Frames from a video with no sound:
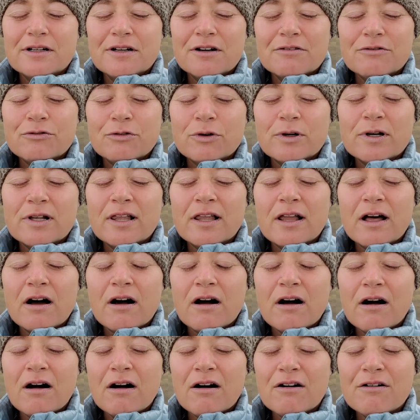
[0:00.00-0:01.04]
for
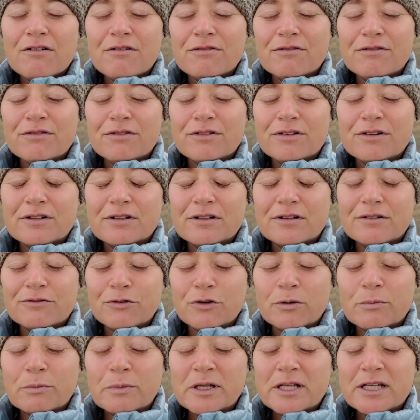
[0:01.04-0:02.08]
love,
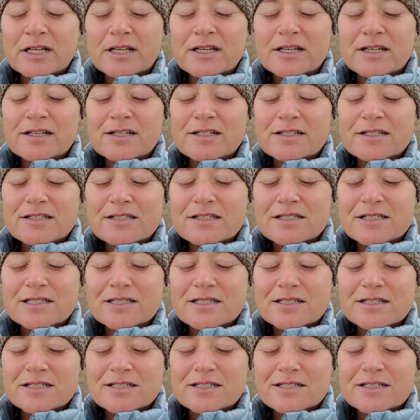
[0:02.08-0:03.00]
for peace.